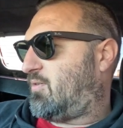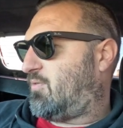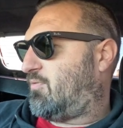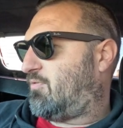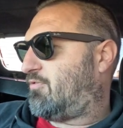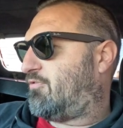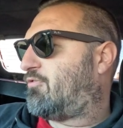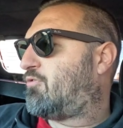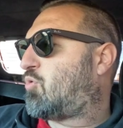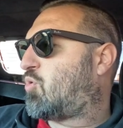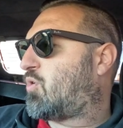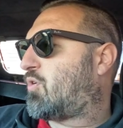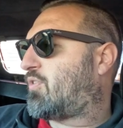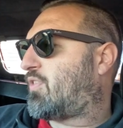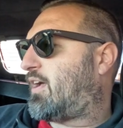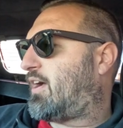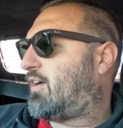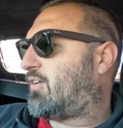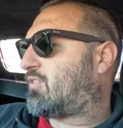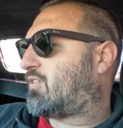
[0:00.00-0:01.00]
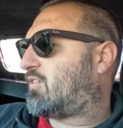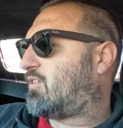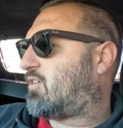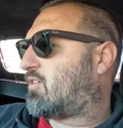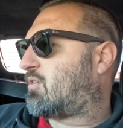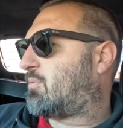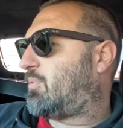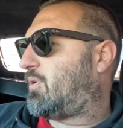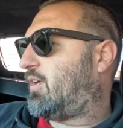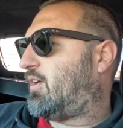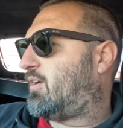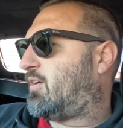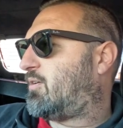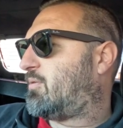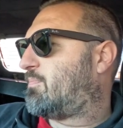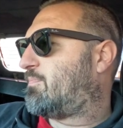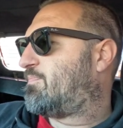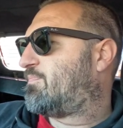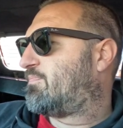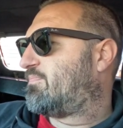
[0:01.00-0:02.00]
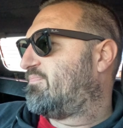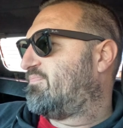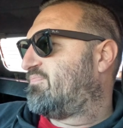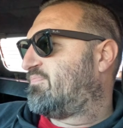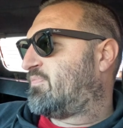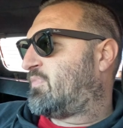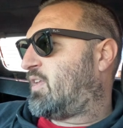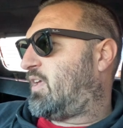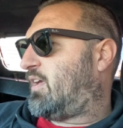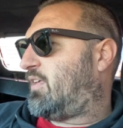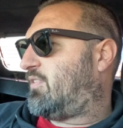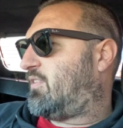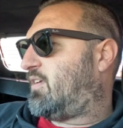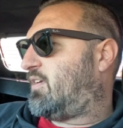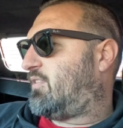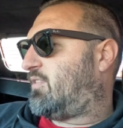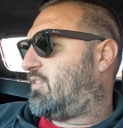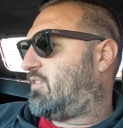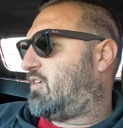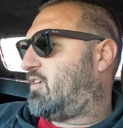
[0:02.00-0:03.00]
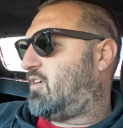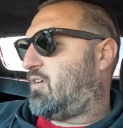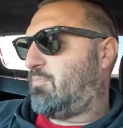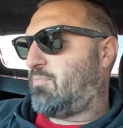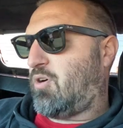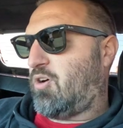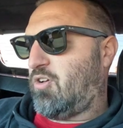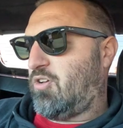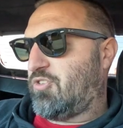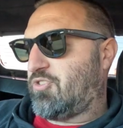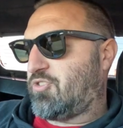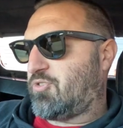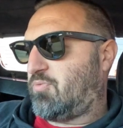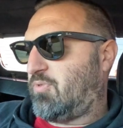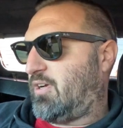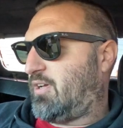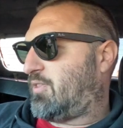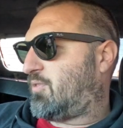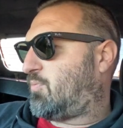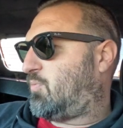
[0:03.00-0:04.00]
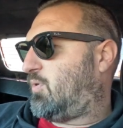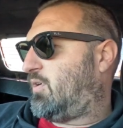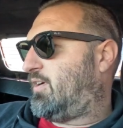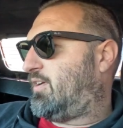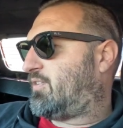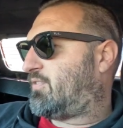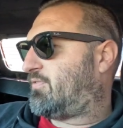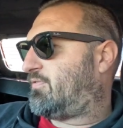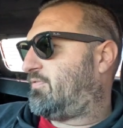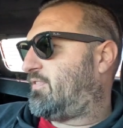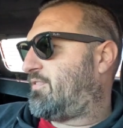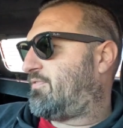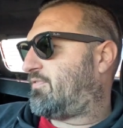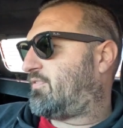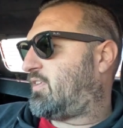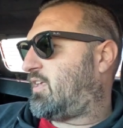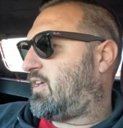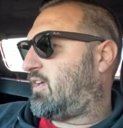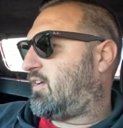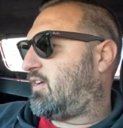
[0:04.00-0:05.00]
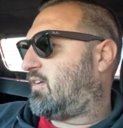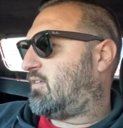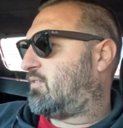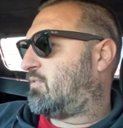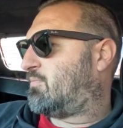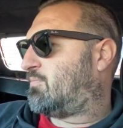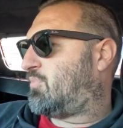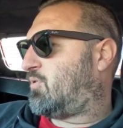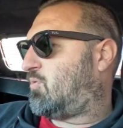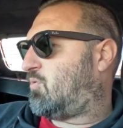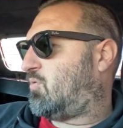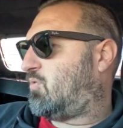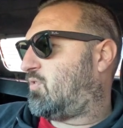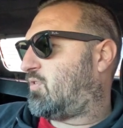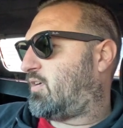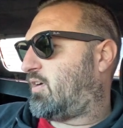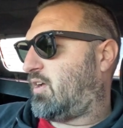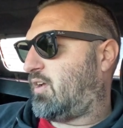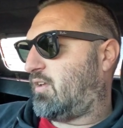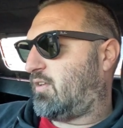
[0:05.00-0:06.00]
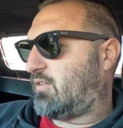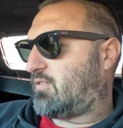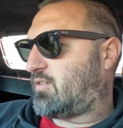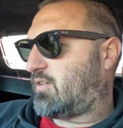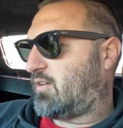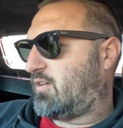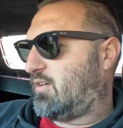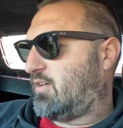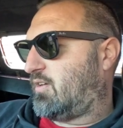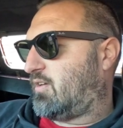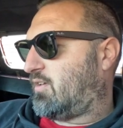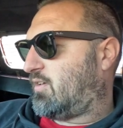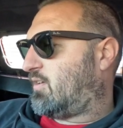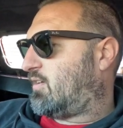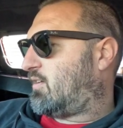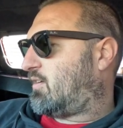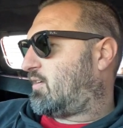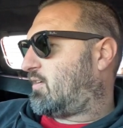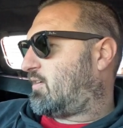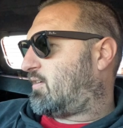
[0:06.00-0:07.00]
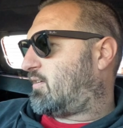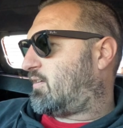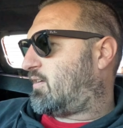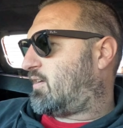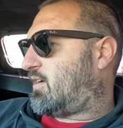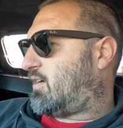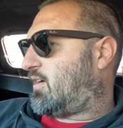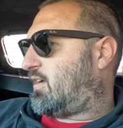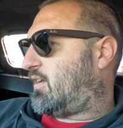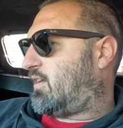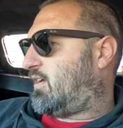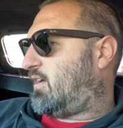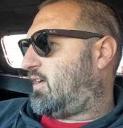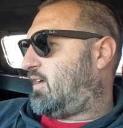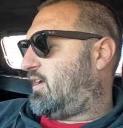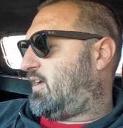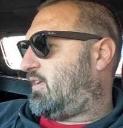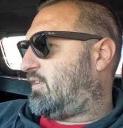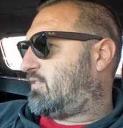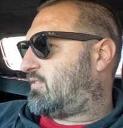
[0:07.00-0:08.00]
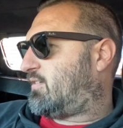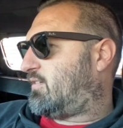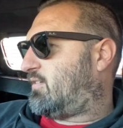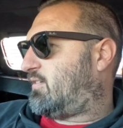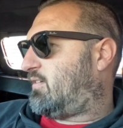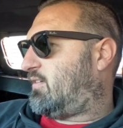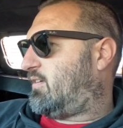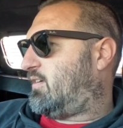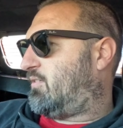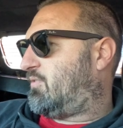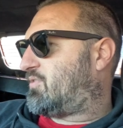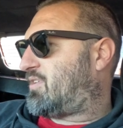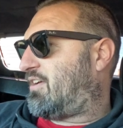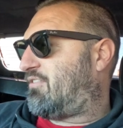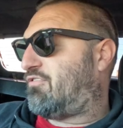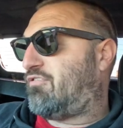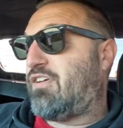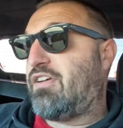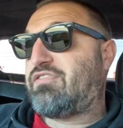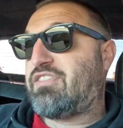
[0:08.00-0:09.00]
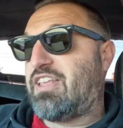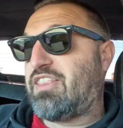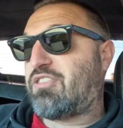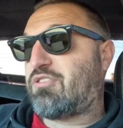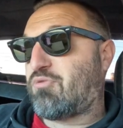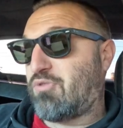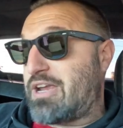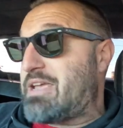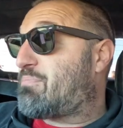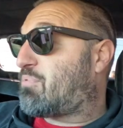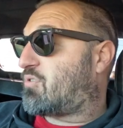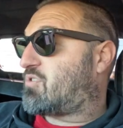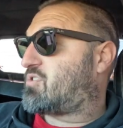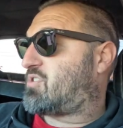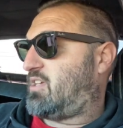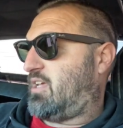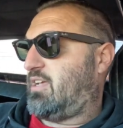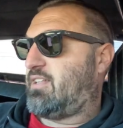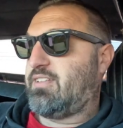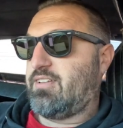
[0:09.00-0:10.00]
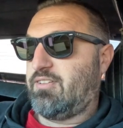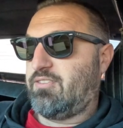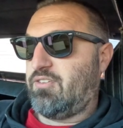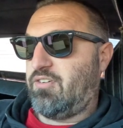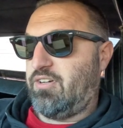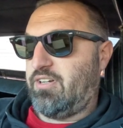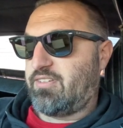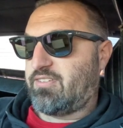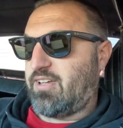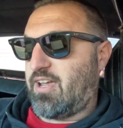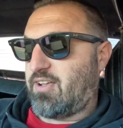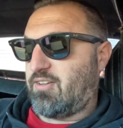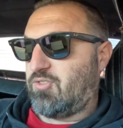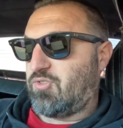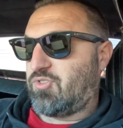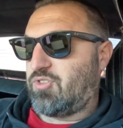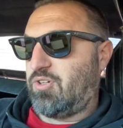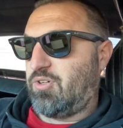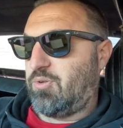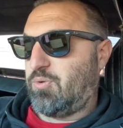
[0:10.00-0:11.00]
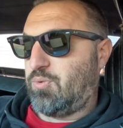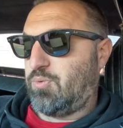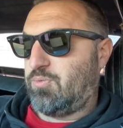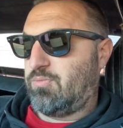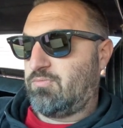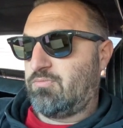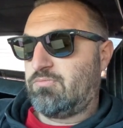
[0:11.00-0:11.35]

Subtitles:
4,000 RPM. And then the pulse width was 15.98. It was at 53% duty cycle, so